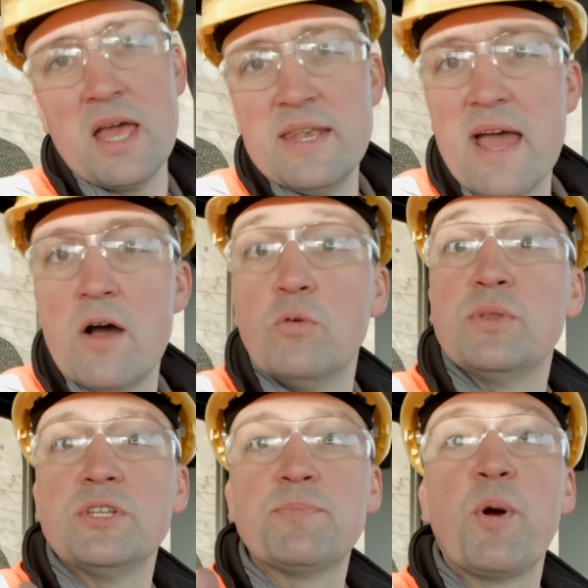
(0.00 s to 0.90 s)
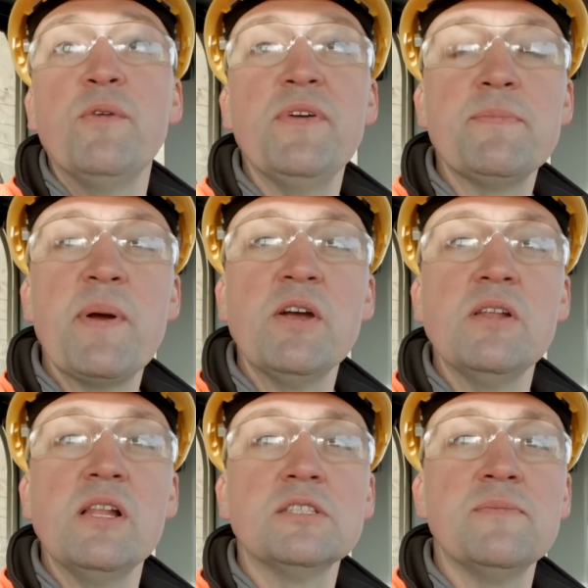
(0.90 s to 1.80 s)
Now, with this perfect
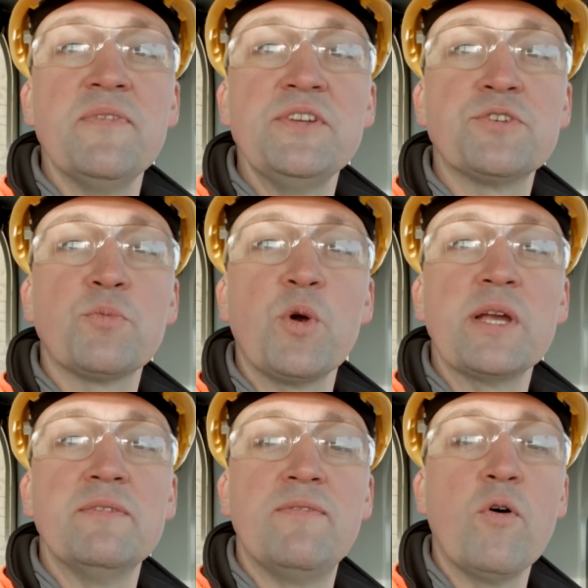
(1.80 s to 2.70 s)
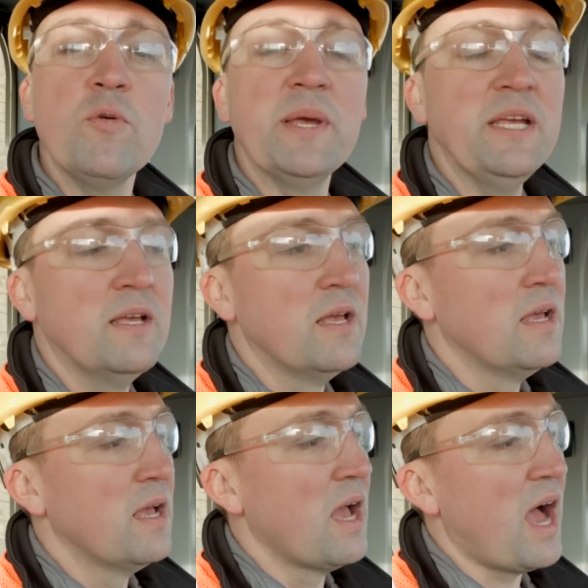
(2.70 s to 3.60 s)
parallelism feature working for me,
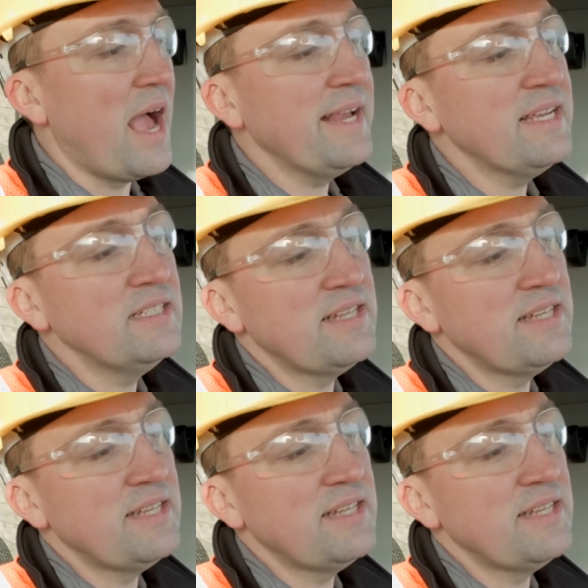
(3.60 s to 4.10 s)
I can